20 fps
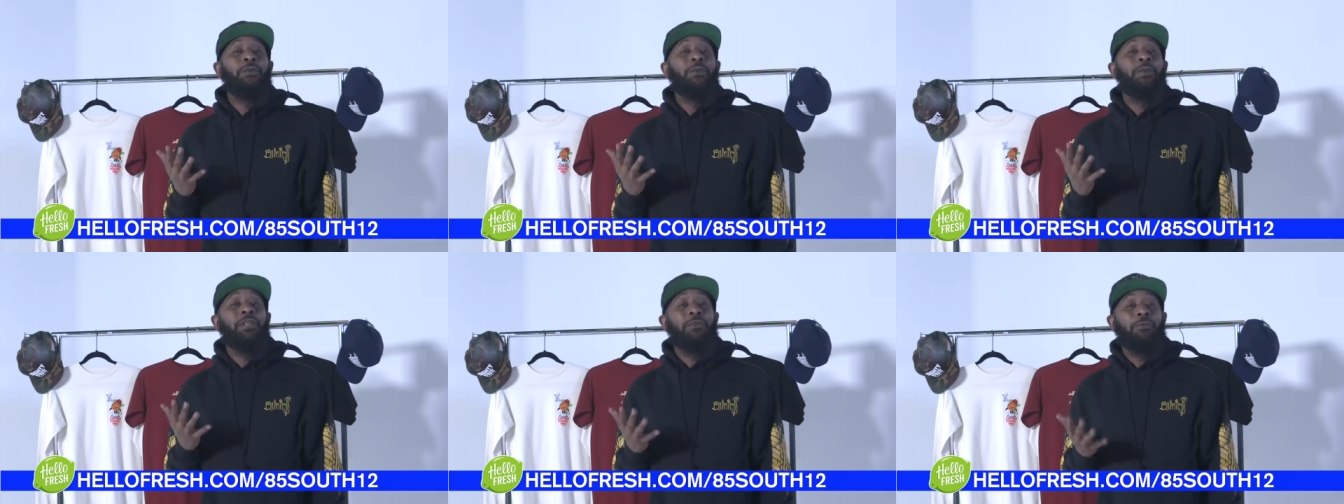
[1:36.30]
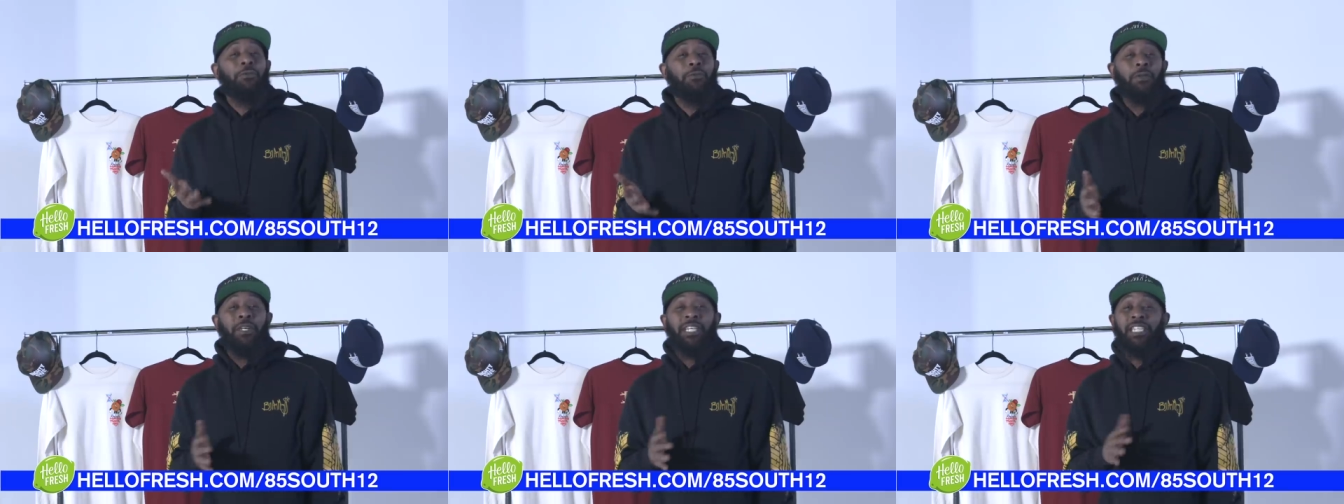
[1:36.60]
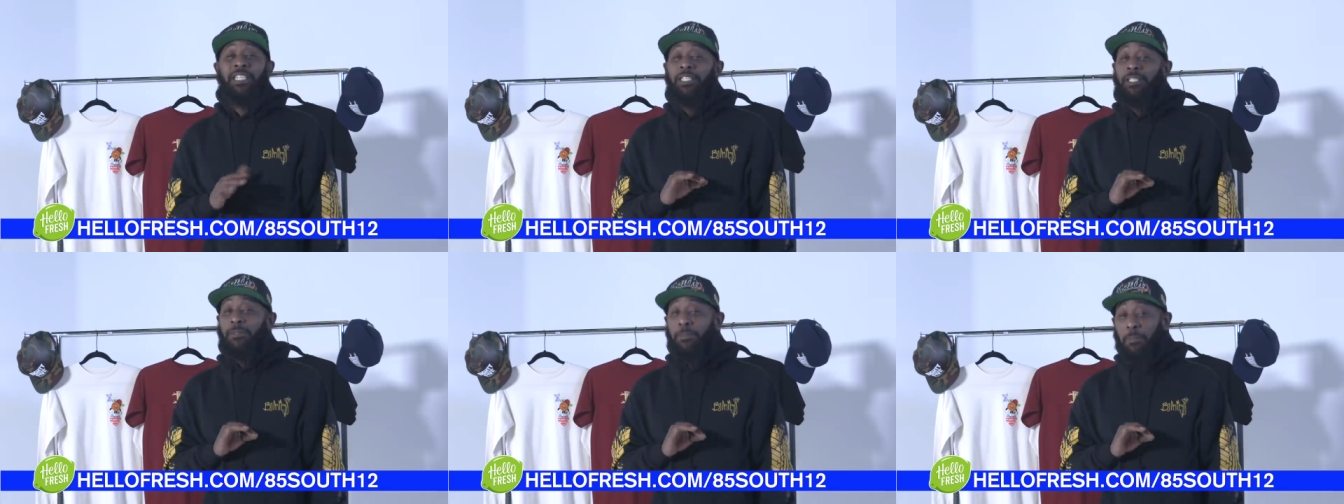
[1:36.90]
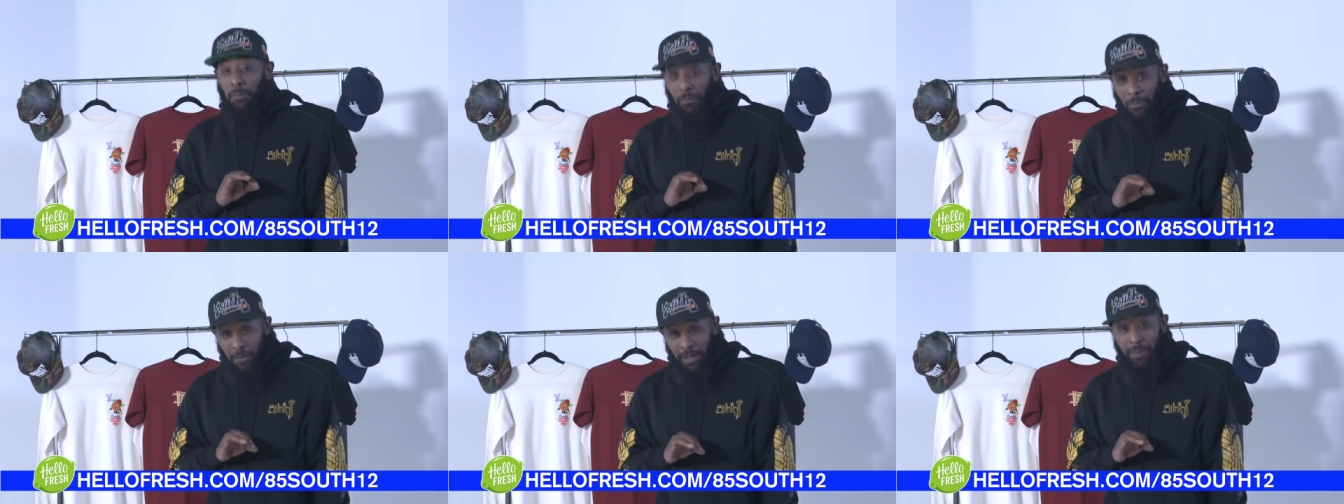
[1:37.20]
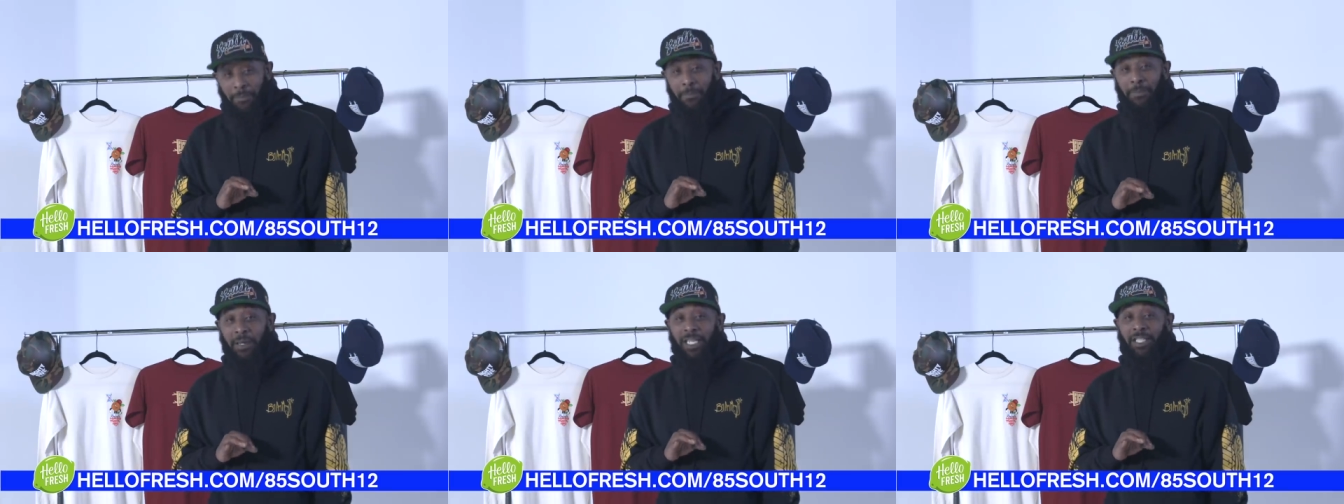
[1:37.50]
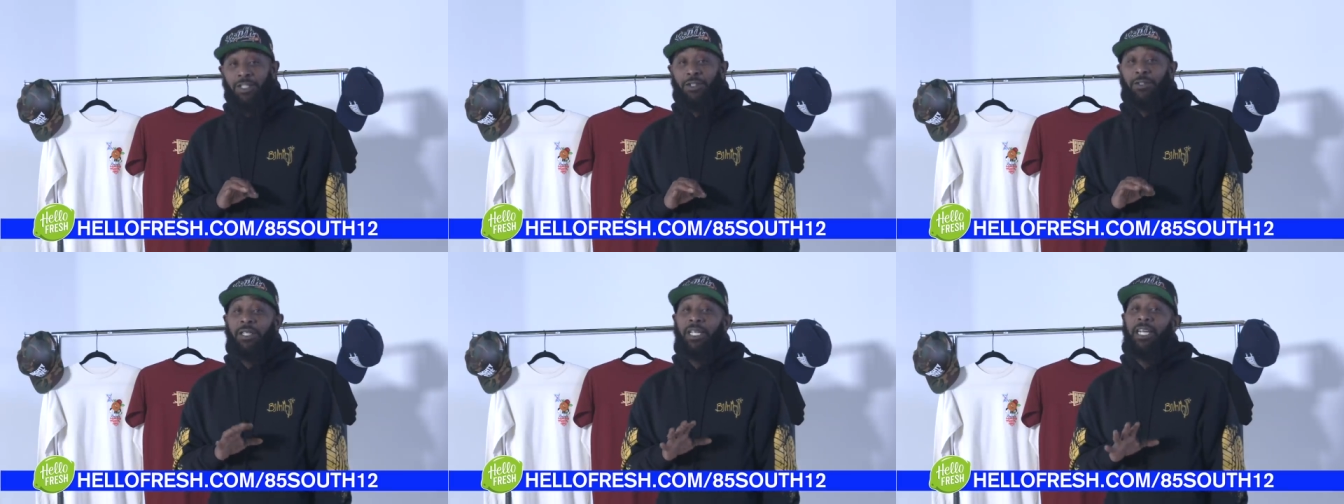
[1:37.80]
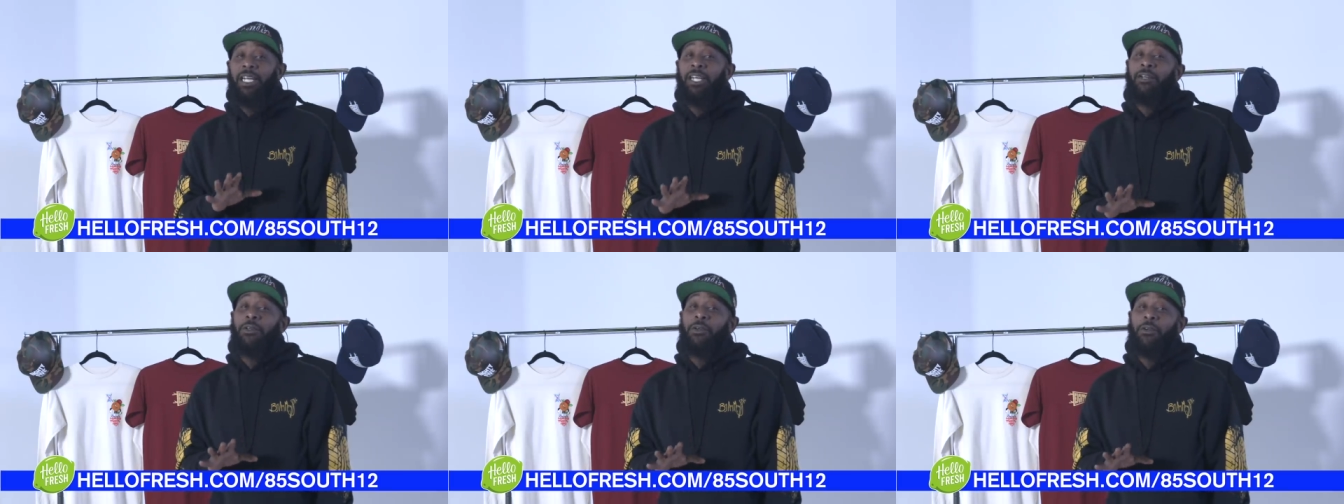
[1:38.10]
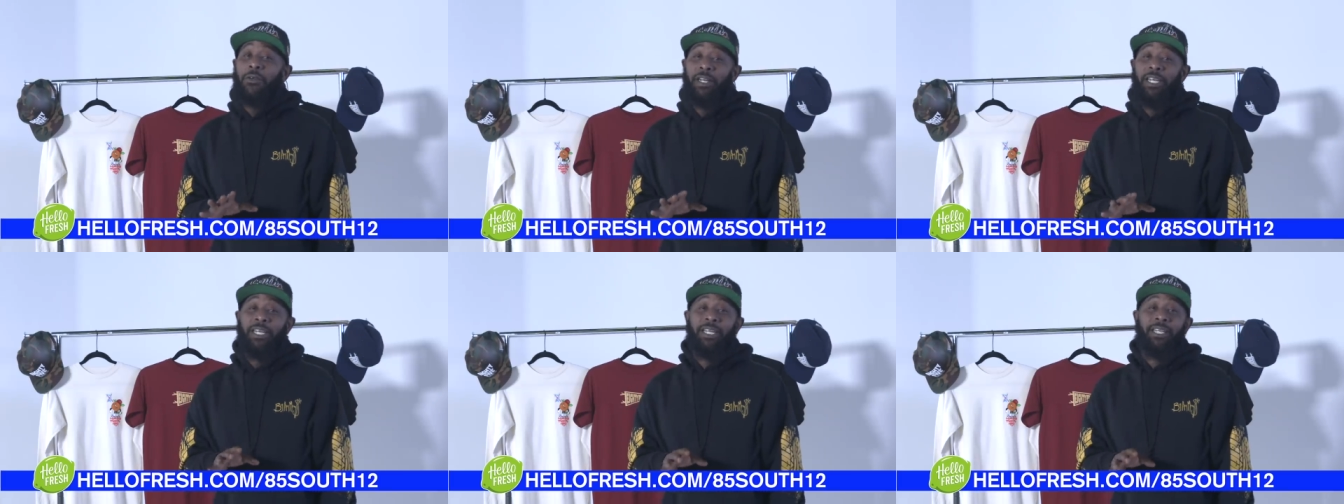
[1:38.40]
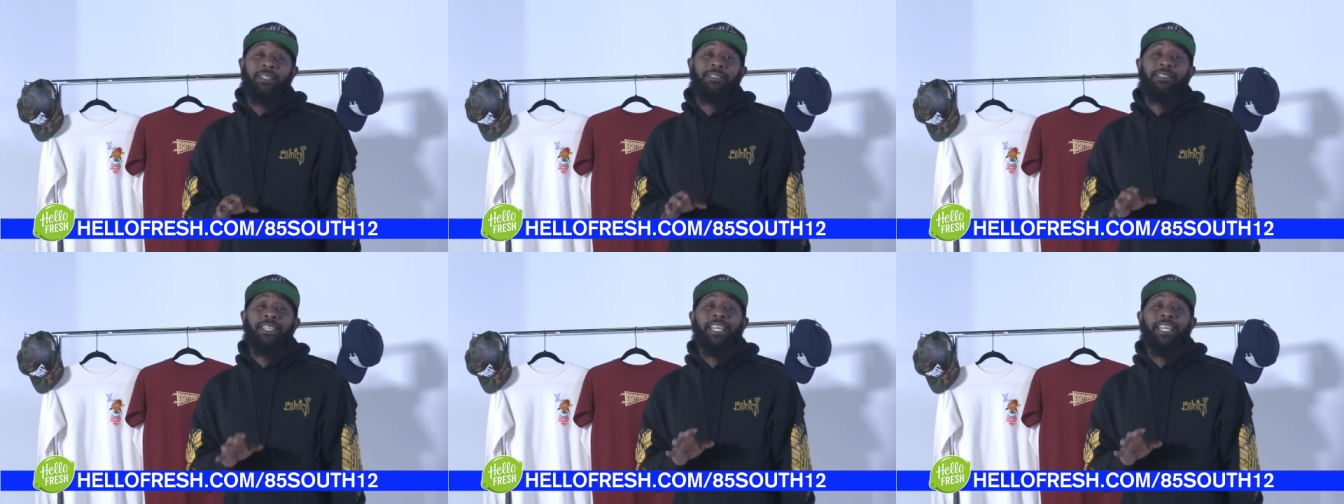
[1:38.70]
You get fresh, pre measured ingredients